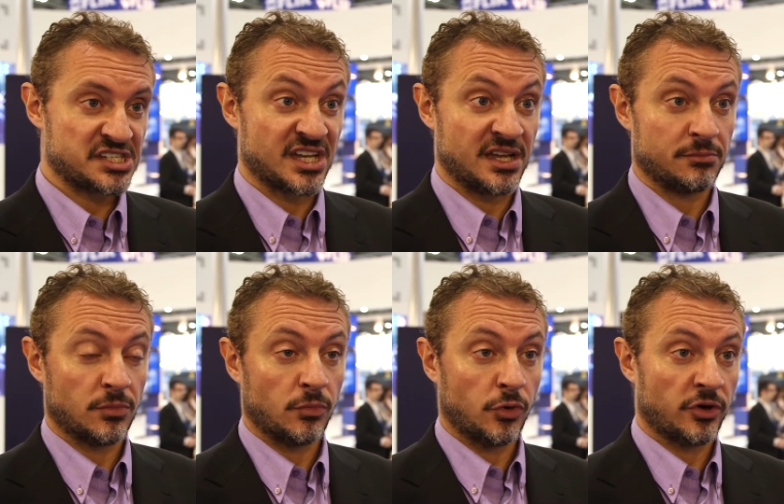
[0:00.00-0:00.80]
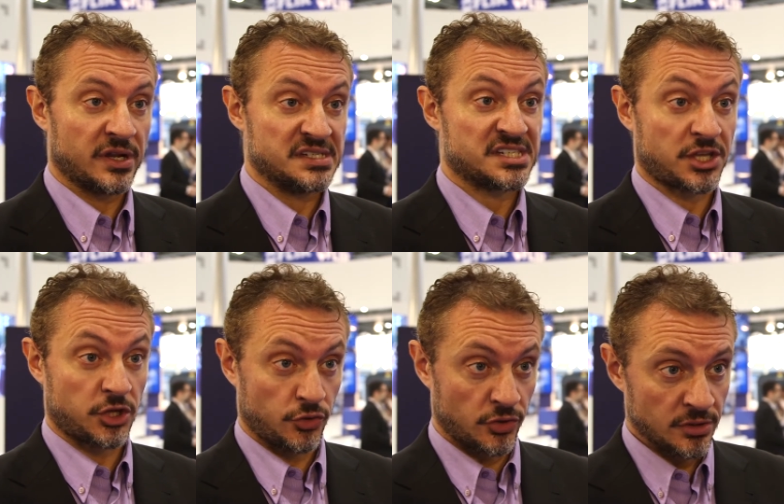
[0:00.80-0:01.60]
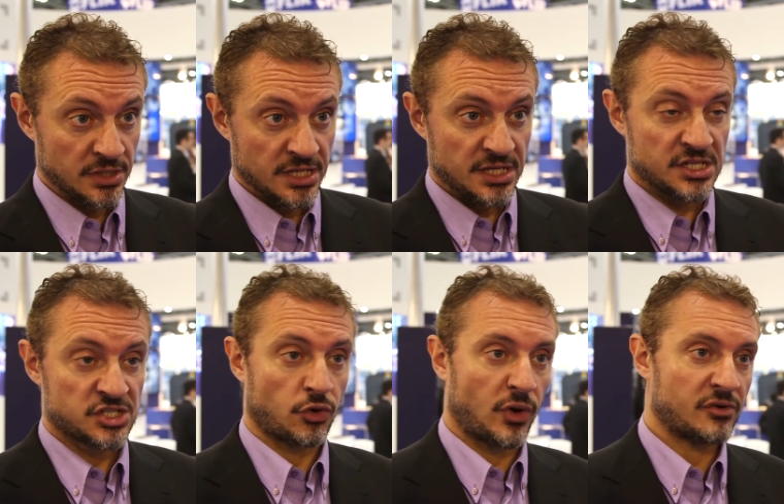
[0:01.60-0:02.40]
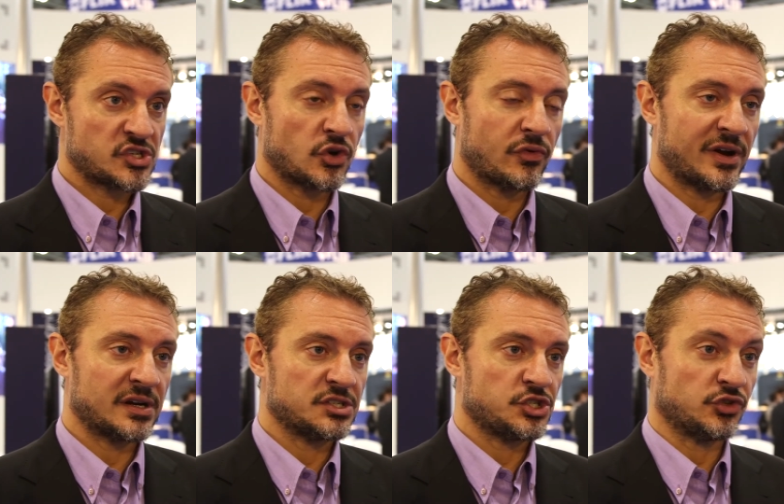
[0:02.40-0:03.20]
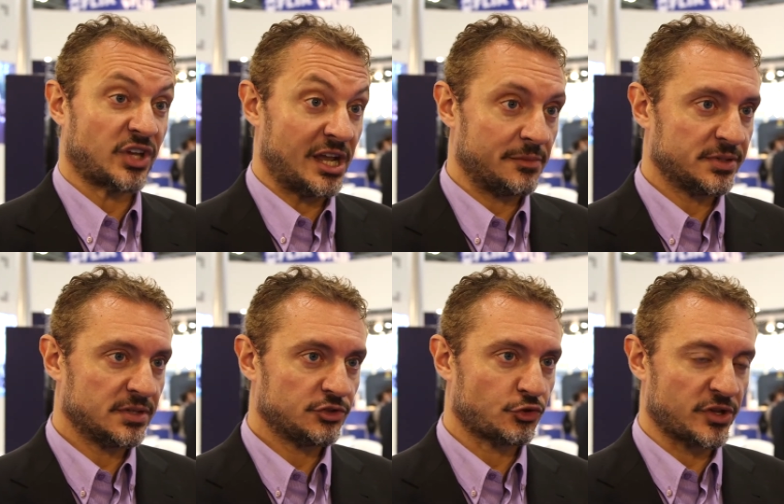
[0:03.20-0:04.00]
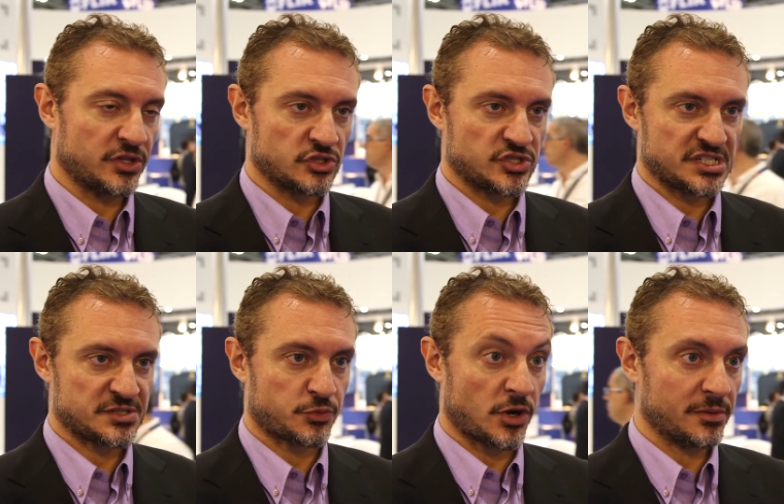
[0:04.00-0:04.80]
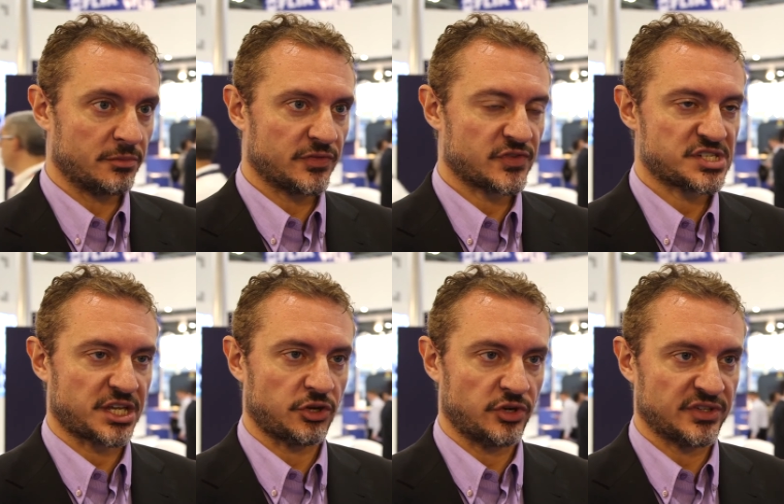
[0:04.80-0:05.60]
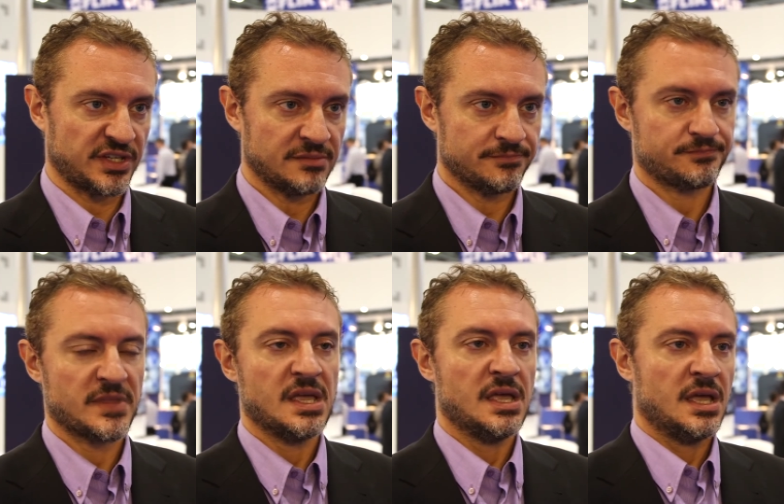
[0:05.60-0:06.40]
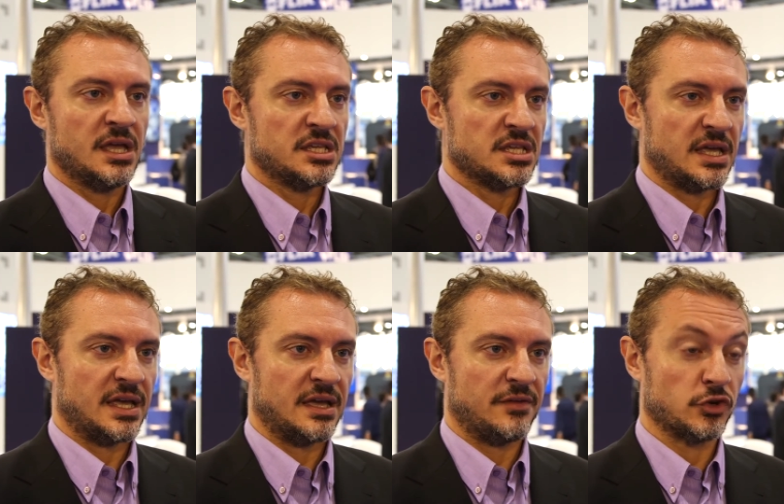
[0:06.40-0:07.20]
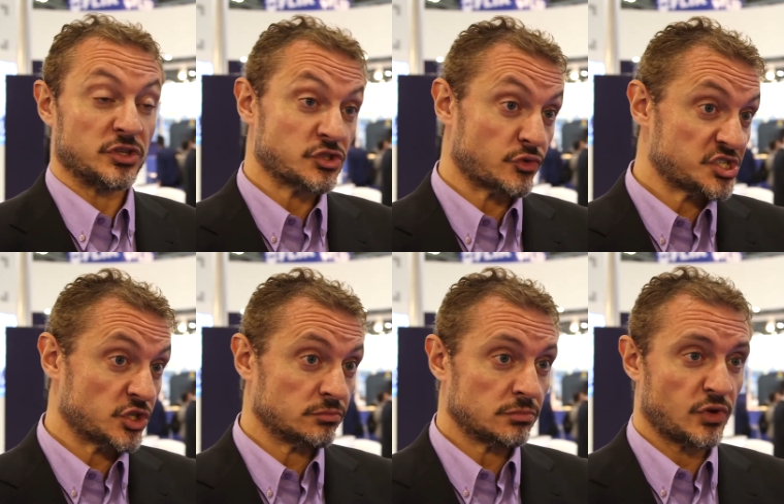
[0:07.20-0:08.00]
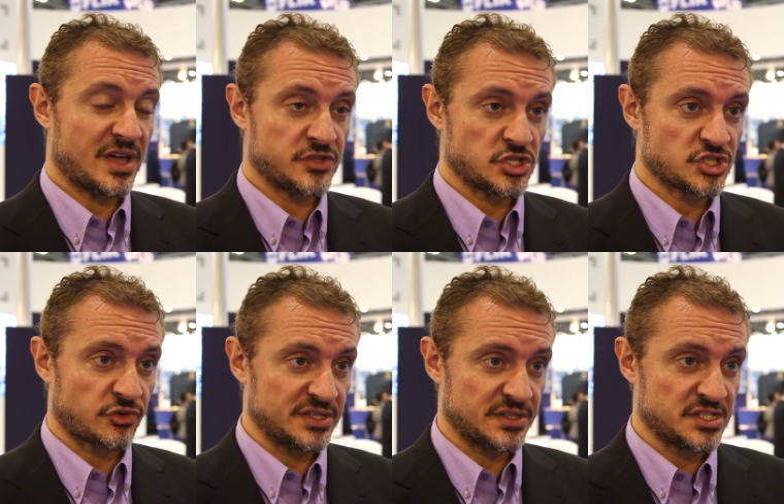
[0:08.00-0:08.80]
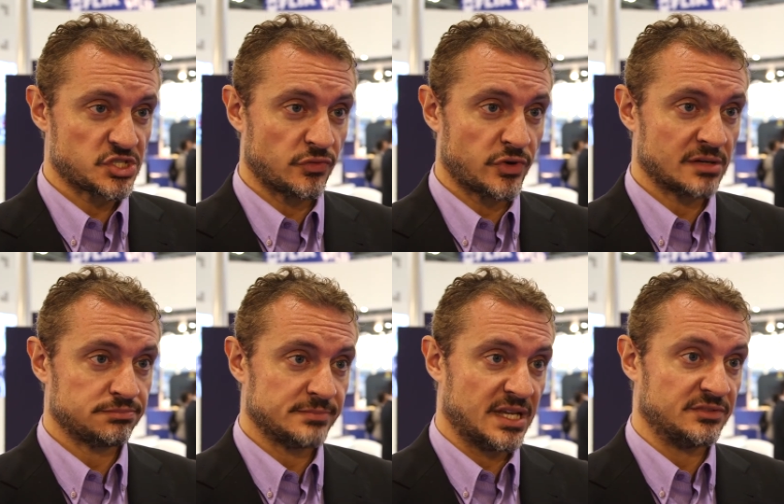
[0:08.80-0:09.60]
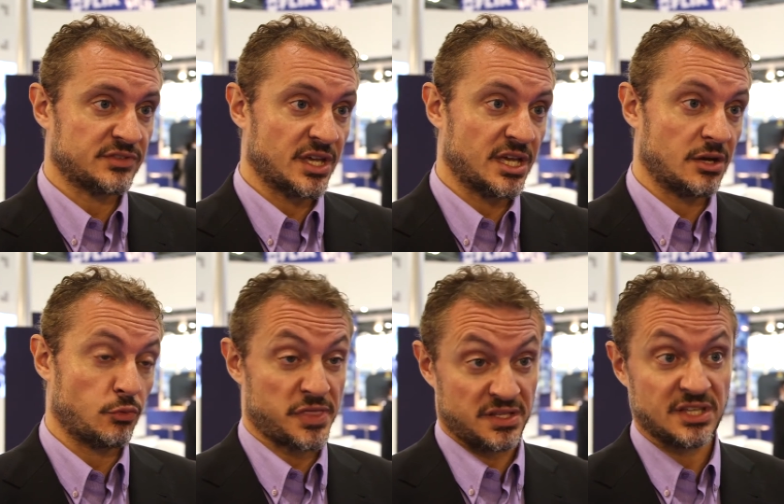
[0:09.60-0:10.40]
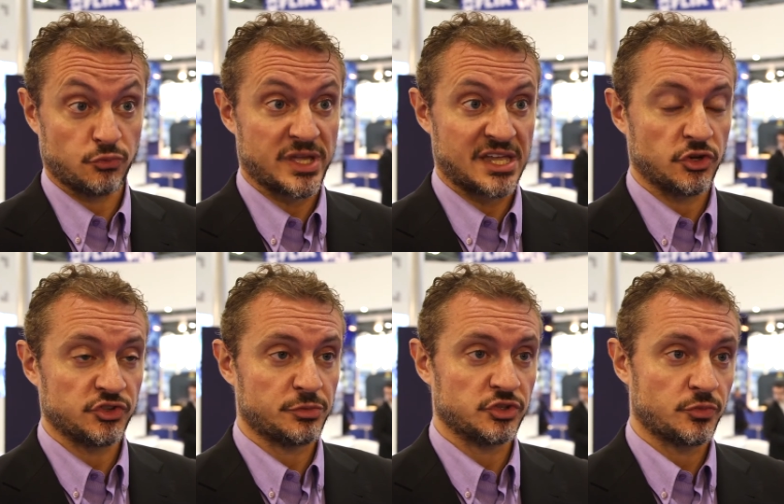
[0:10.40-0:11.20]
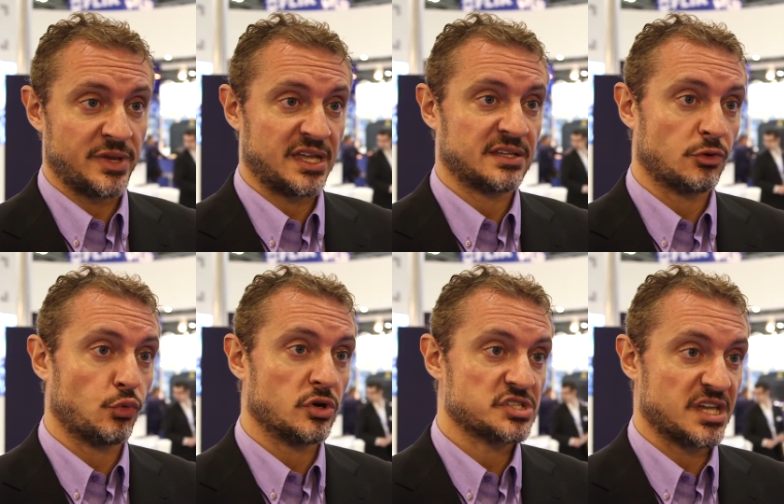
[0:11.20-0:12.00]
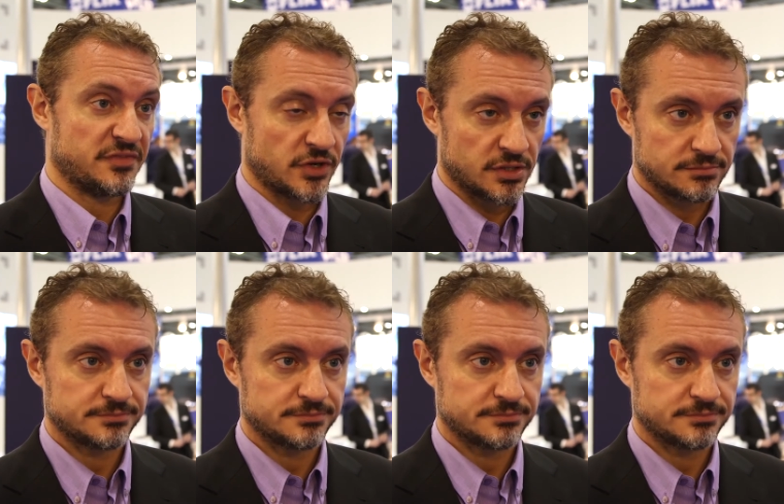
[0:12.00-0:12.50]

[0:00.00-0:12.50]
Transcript: each time more insecure, so our software should help to reduce this problem of security. Uh, for this reason, we have just created this software, and uh, we think that we can contribute to make the world safer.